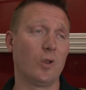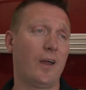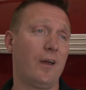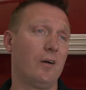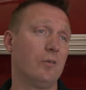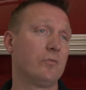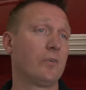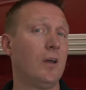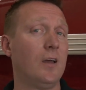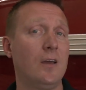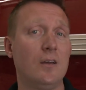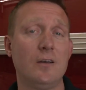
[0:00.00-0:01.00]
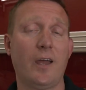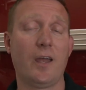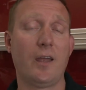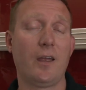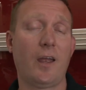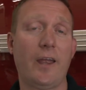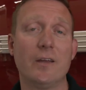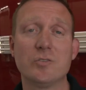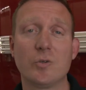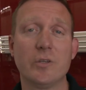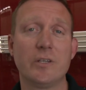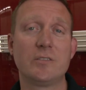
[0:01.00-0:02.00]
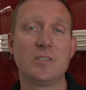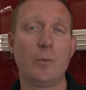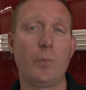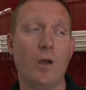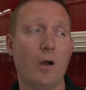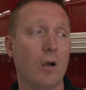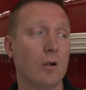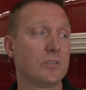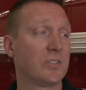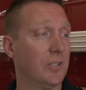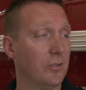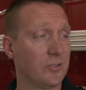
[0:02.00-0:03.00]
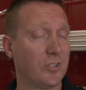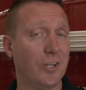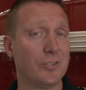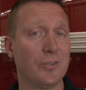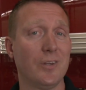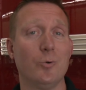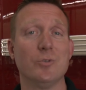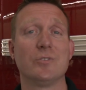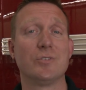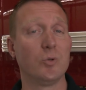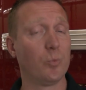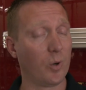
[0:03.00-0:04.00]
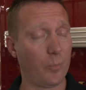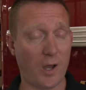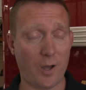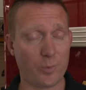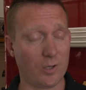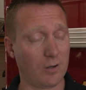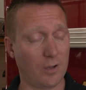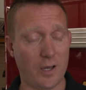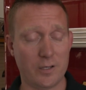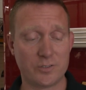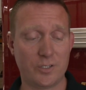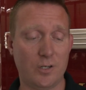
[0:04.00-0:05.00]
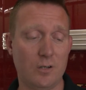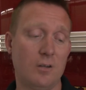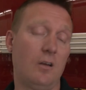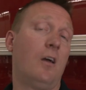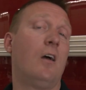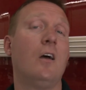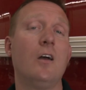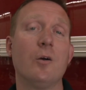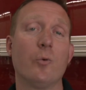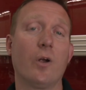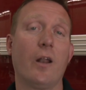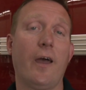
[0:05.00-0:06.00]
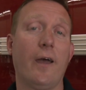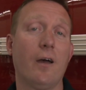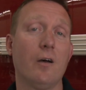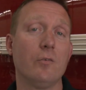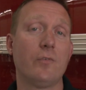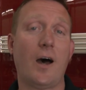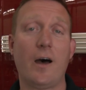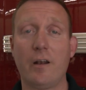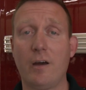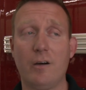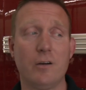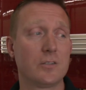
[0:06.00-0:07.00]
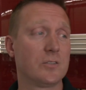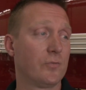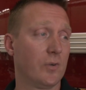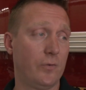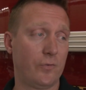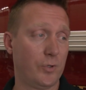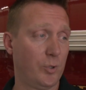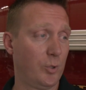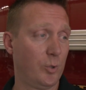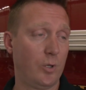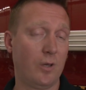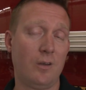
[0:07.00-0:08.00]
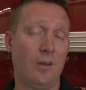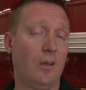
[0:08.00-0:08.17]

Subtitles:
We'll have a hands-only CPR skill station that was super popular last year. We're going to have hot dogs, free food,